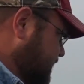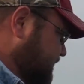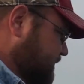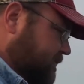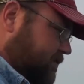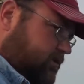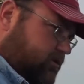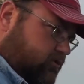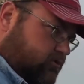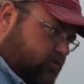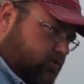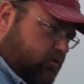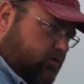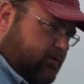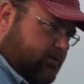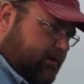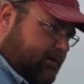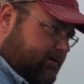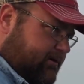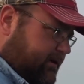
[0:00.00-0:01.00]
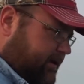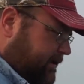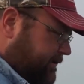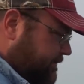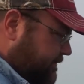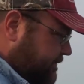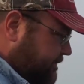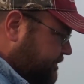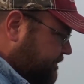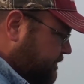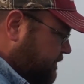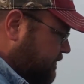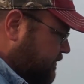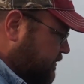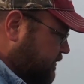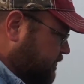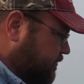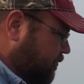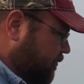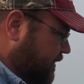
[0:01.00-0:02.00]
It's a little cooler underneath.
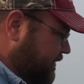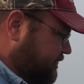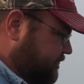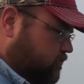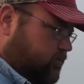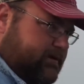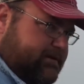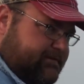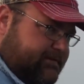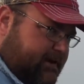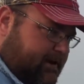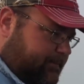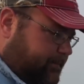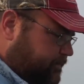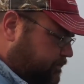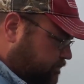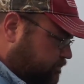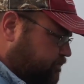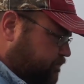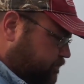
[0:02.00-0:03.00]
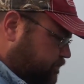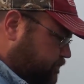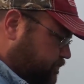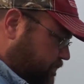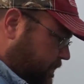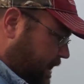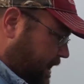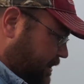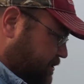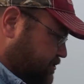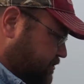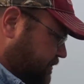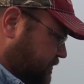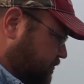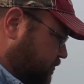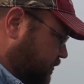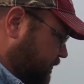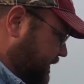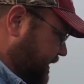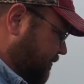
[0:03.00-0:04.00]
The west winds help actually
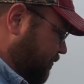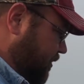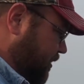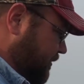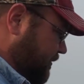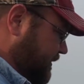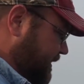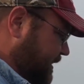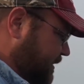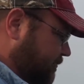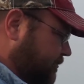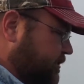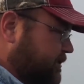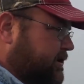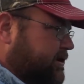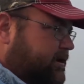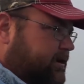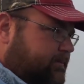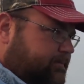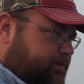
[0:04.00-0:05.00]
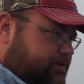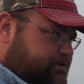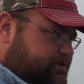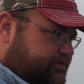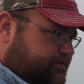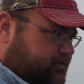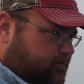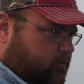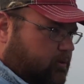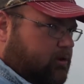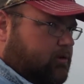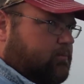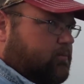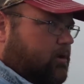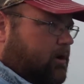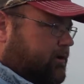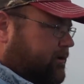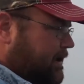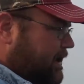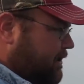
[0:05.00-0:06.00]
cool that water down. Pushes the warm
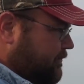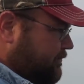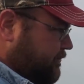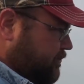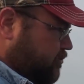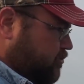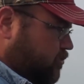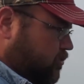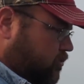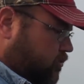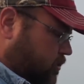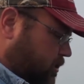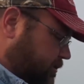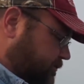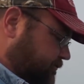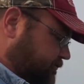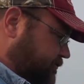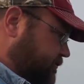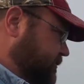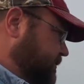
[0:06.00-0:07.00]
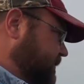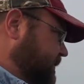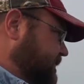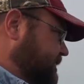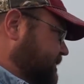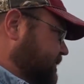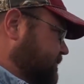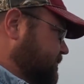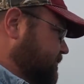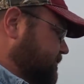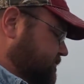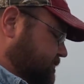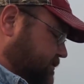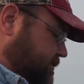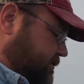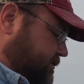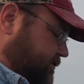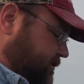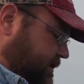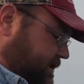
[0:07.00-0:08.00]
water out, the cool water circulates
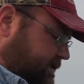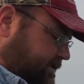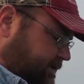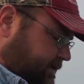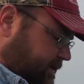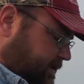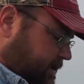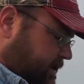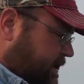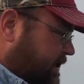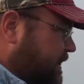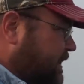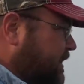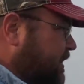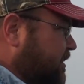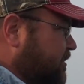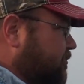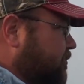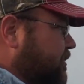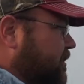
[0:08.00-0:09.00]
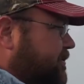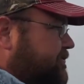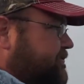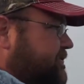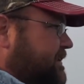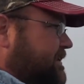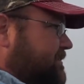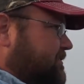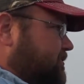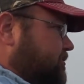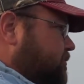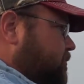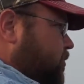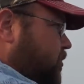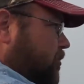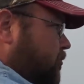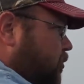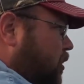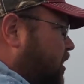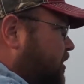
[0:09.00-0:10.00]
underneath. We also get a little
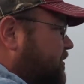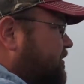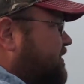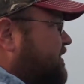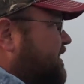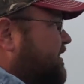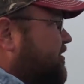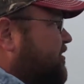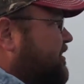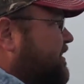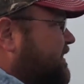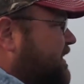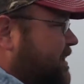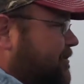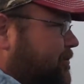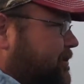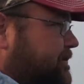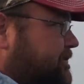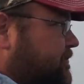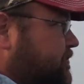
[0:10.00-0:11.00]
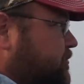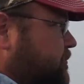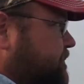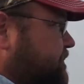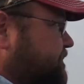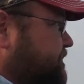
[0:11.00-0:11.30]
more water clarity that way too.